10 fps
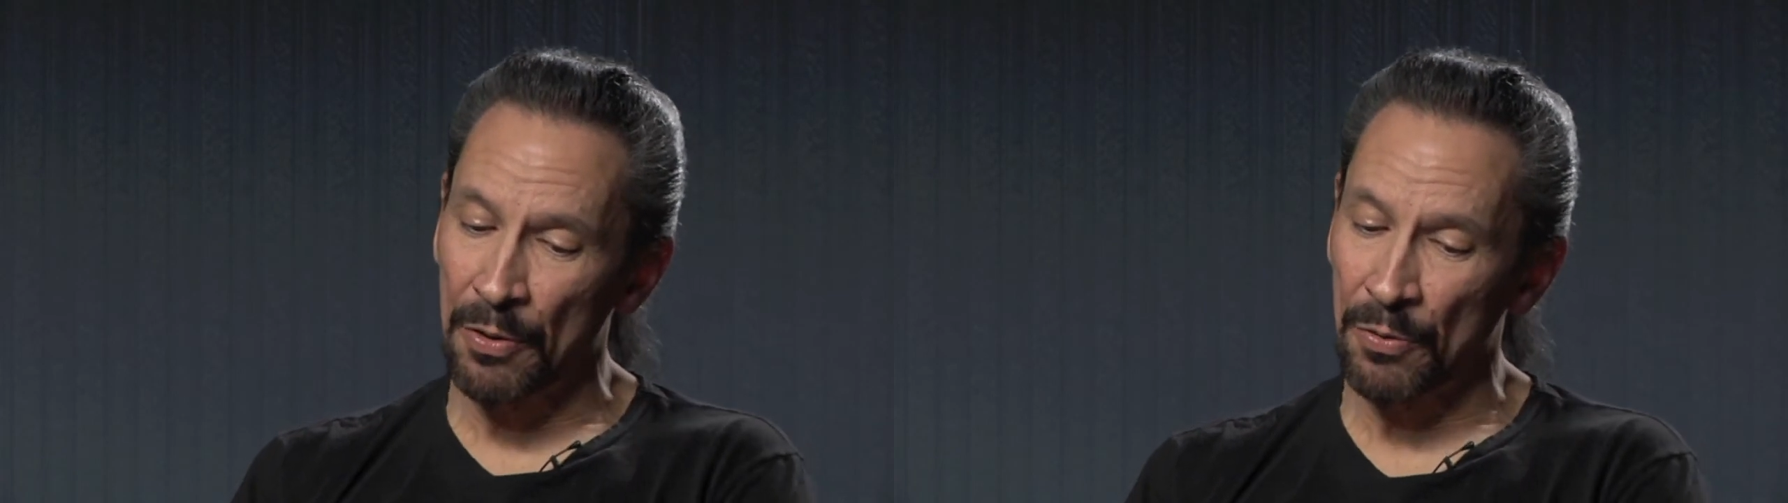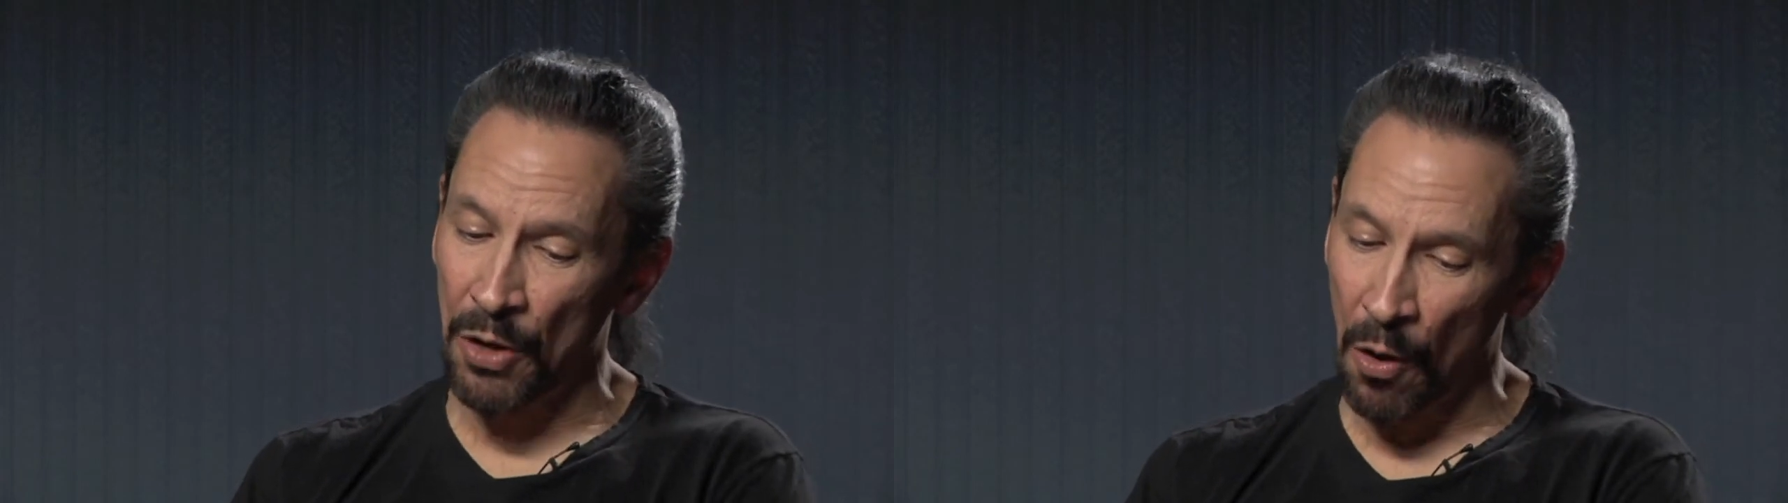
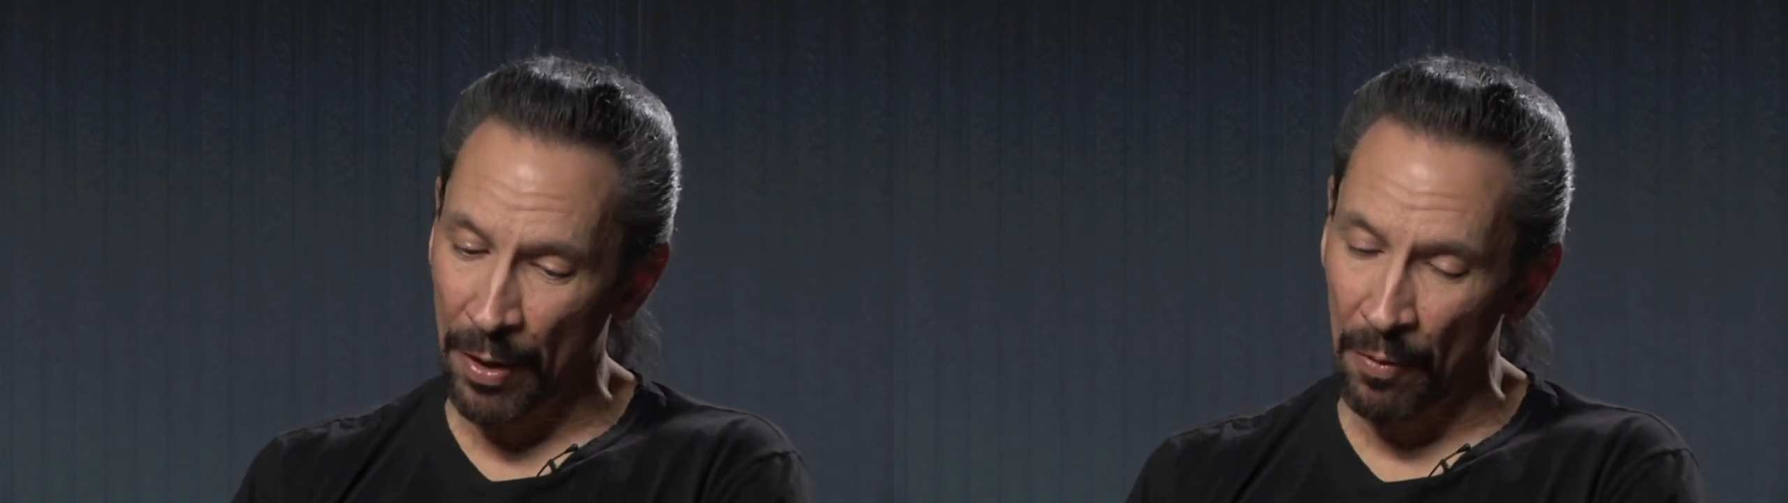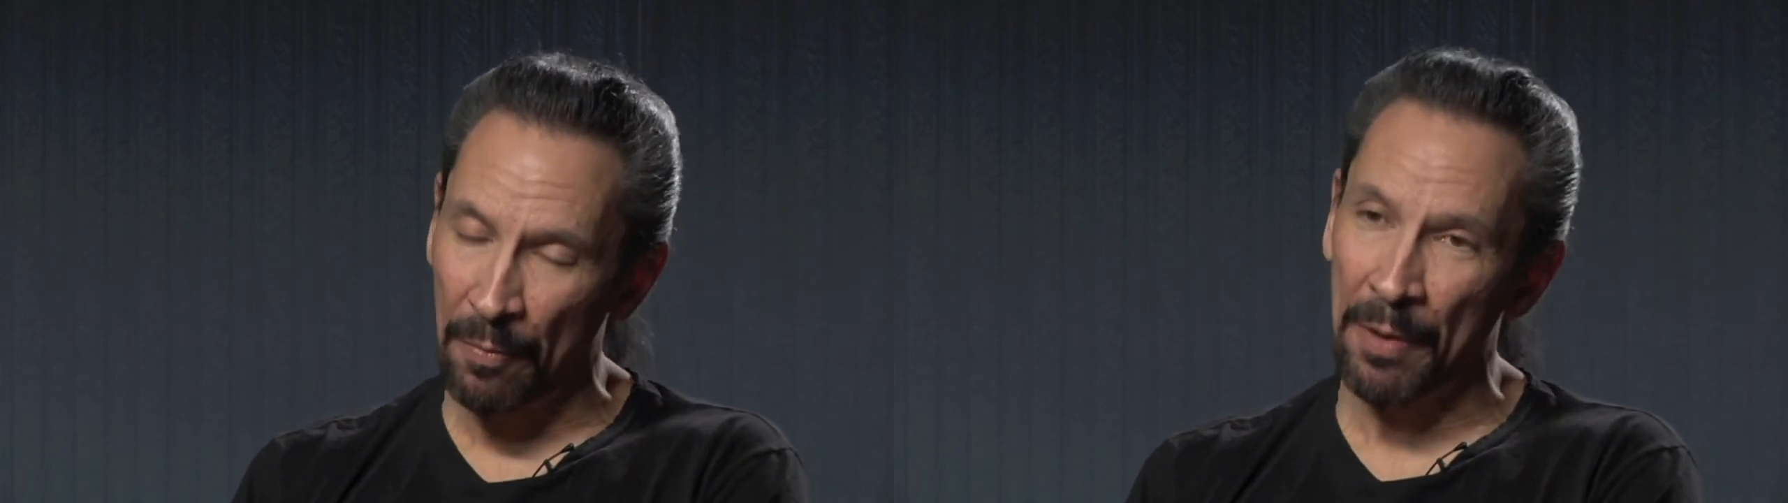who,
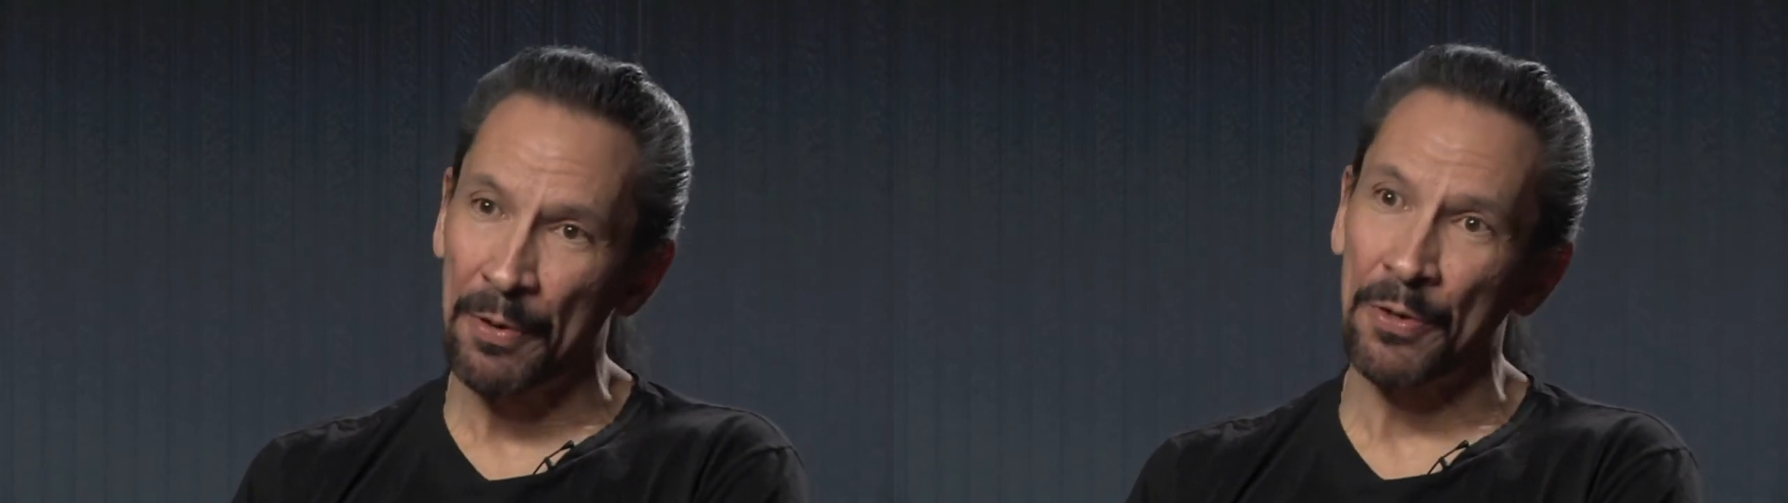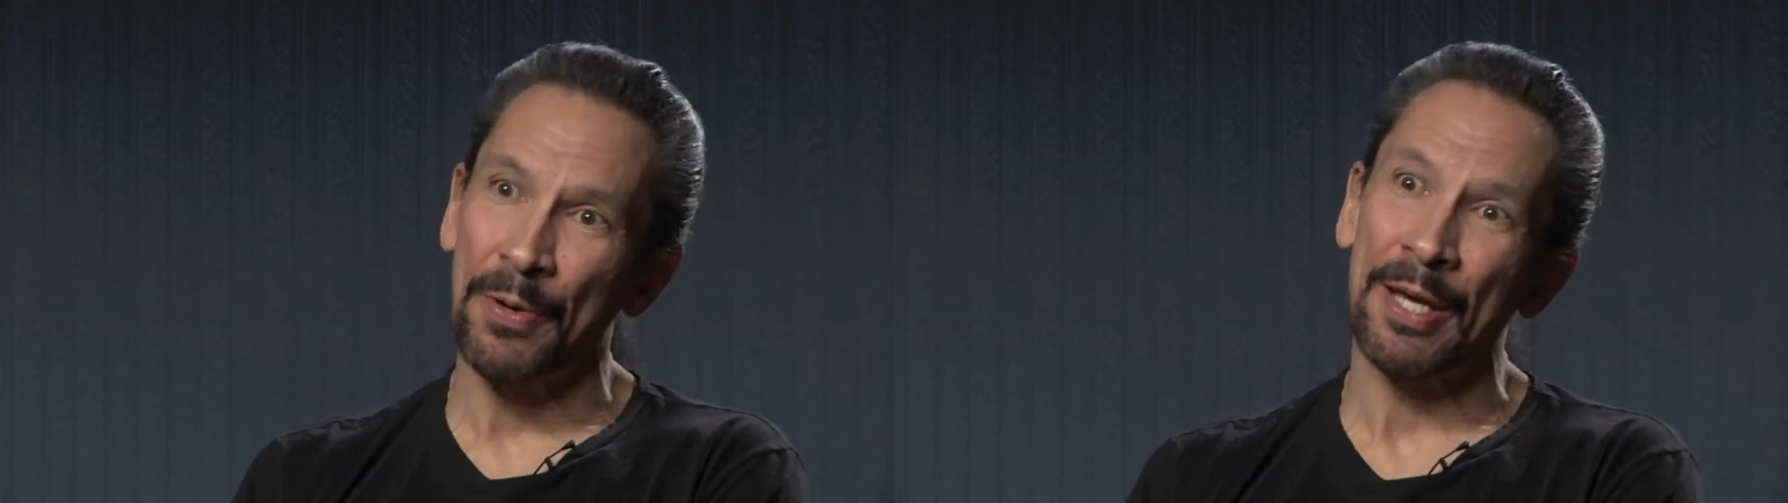knowing what we
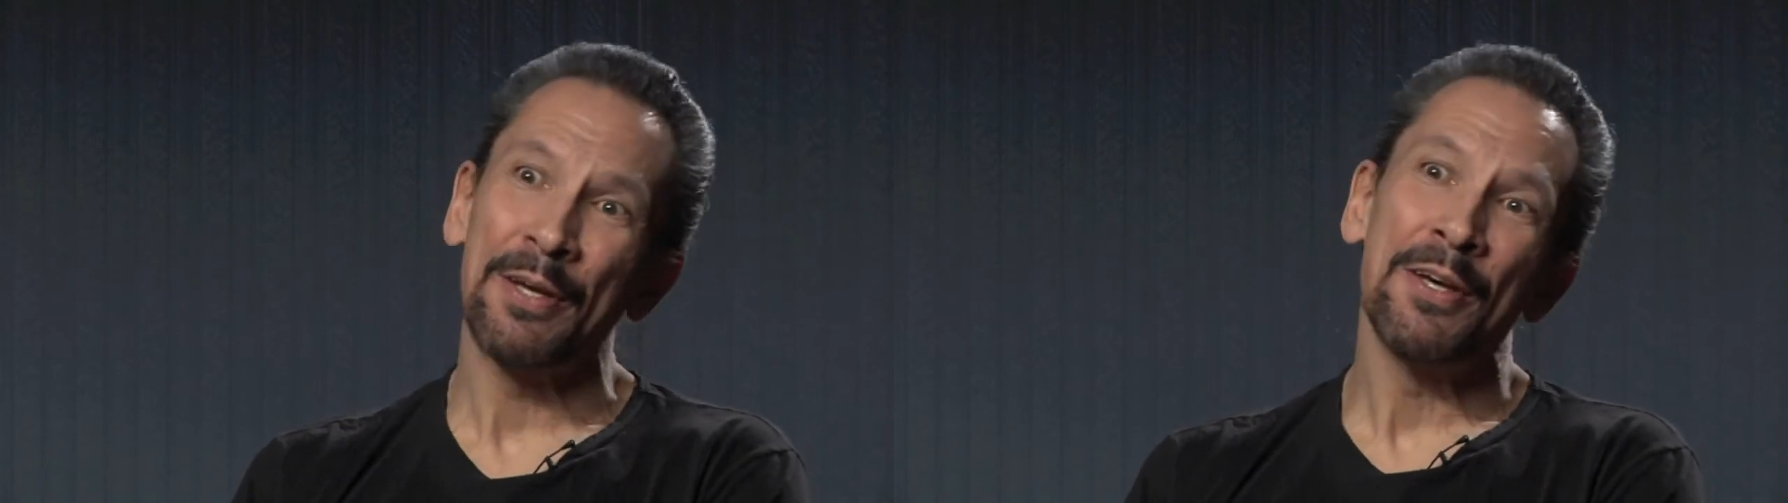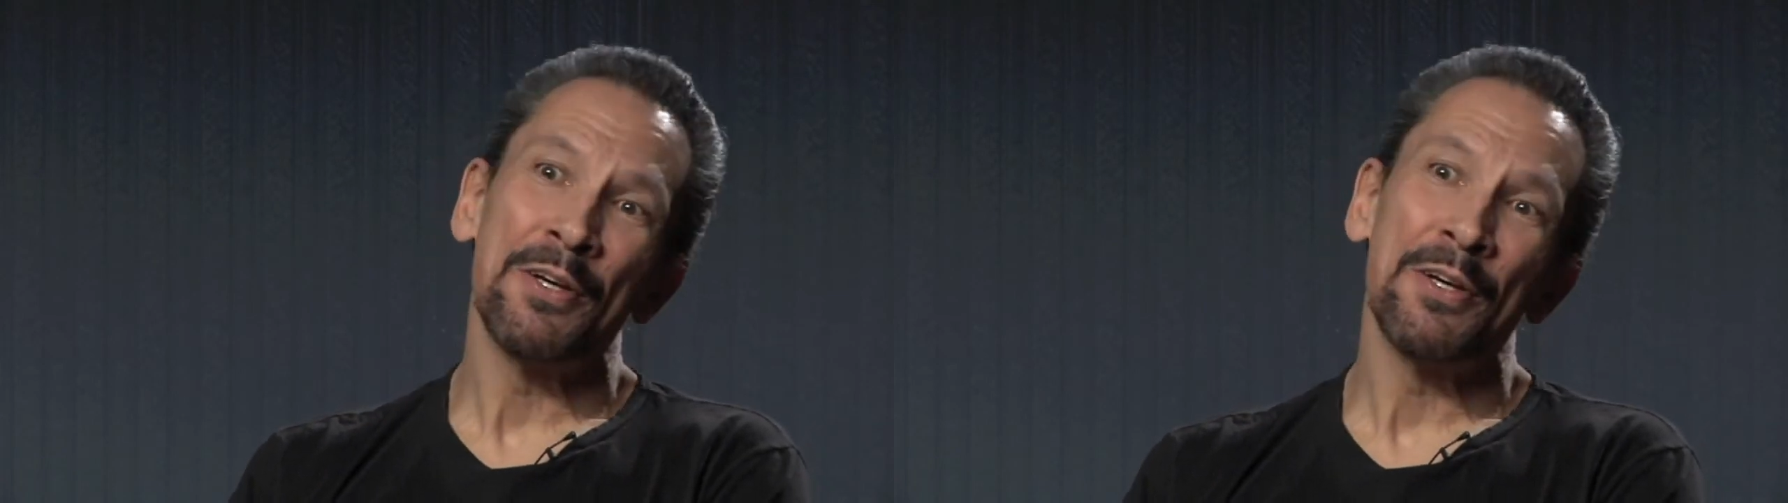were doing,